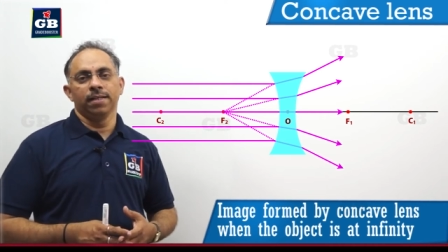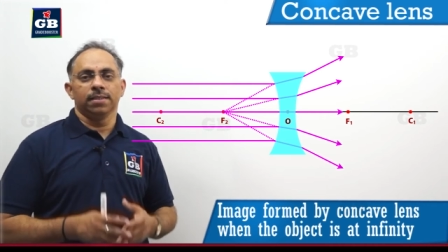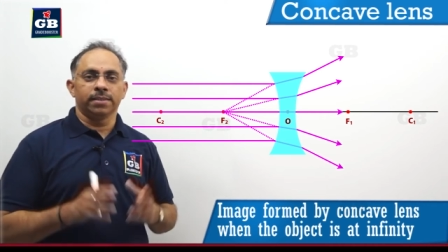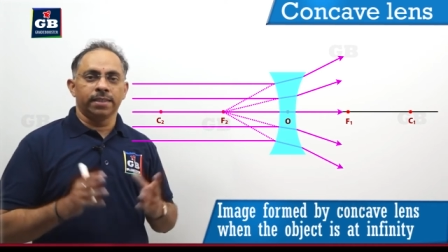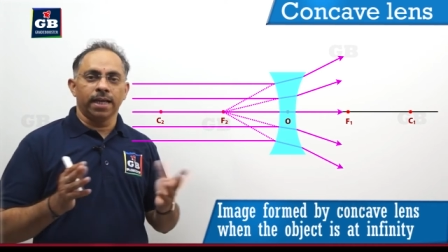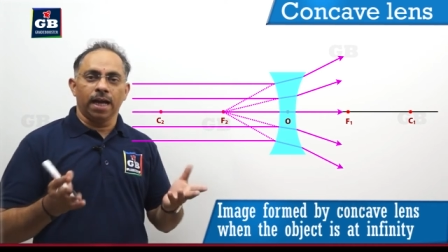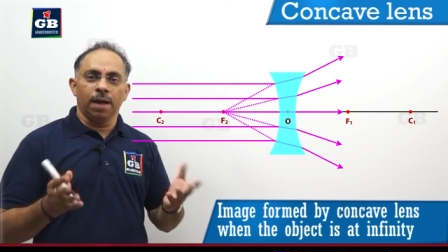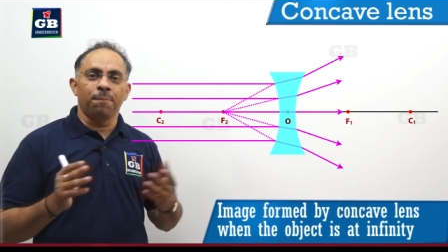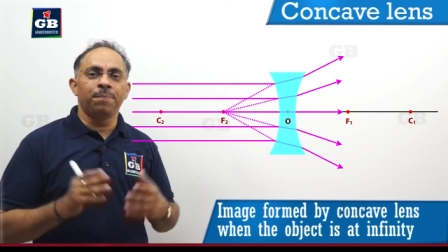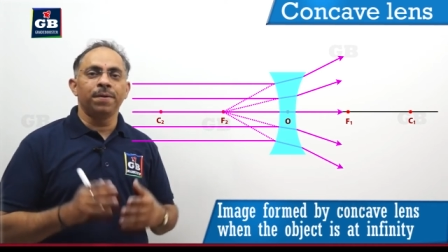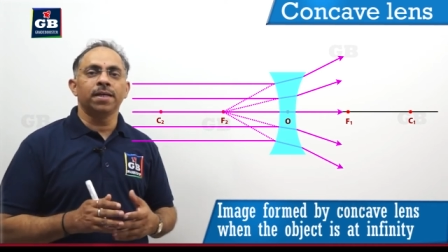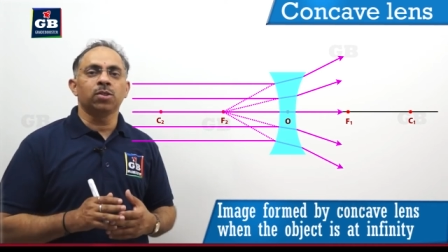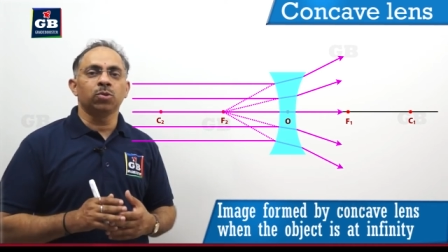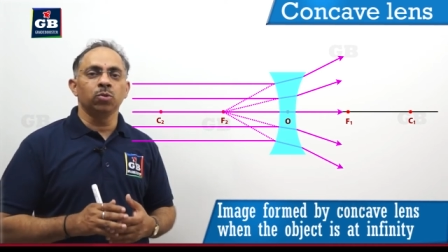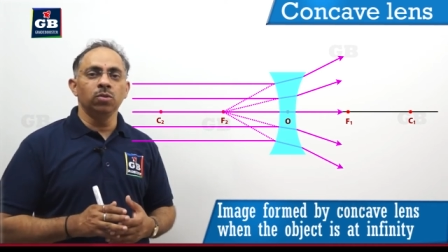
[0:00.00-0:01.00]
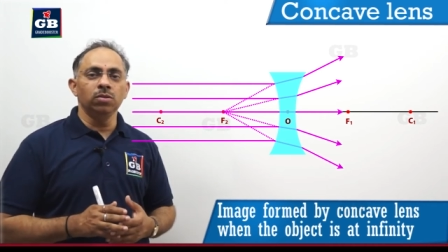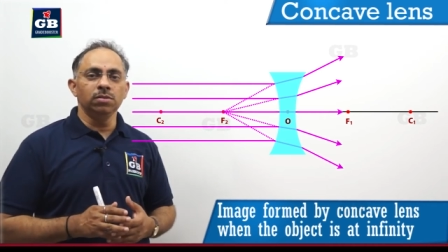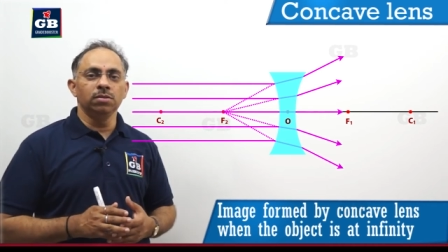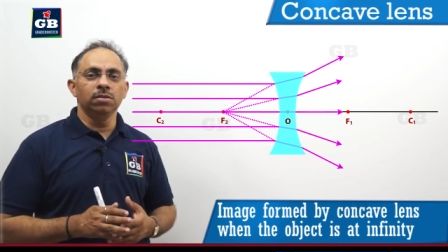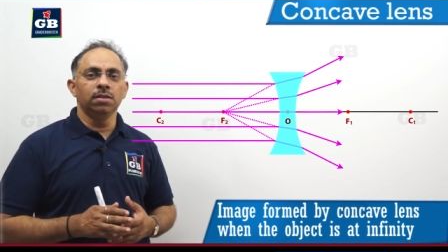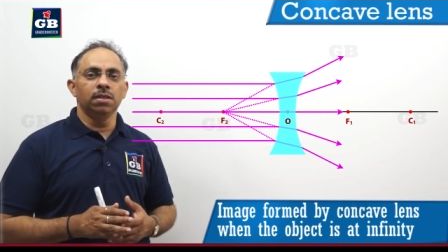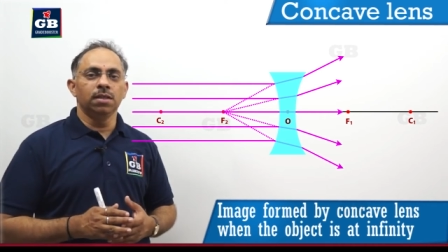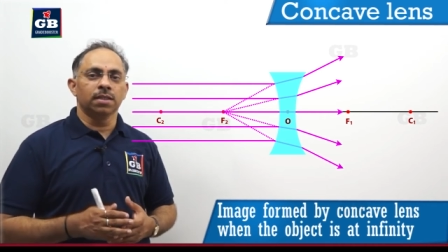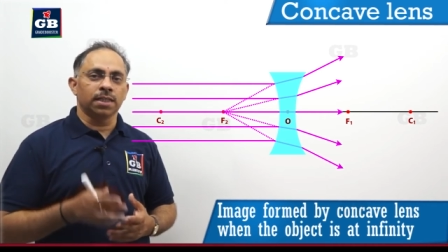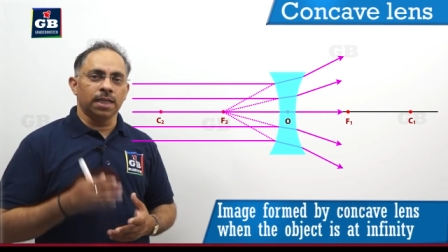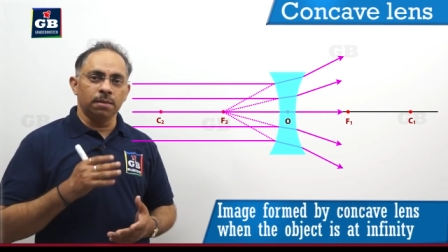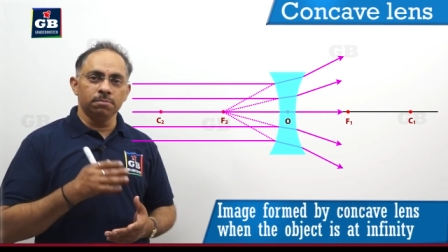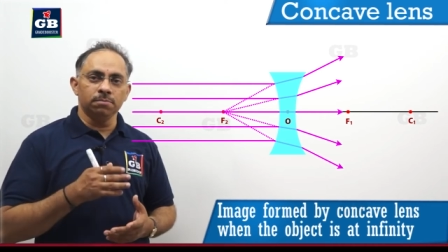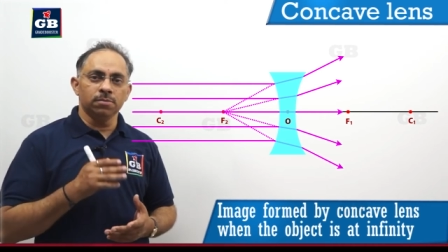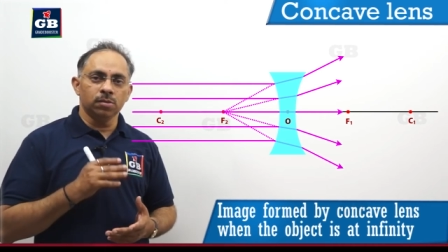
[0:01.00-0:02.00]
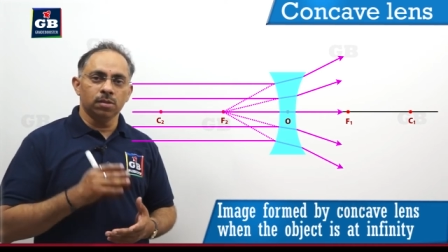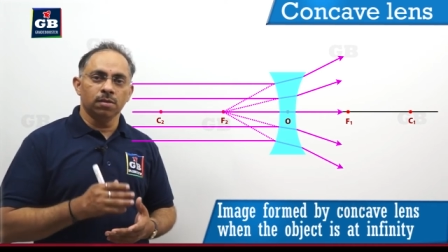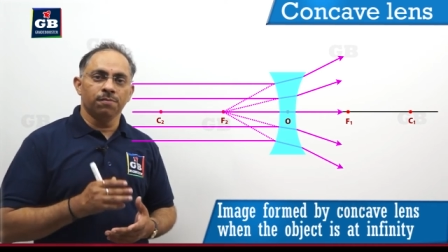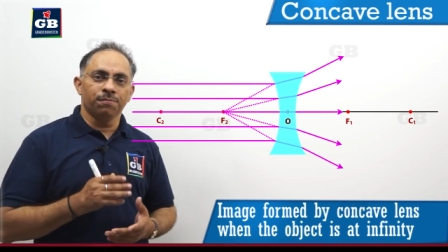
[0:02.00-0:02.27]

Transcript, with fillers: They appear to come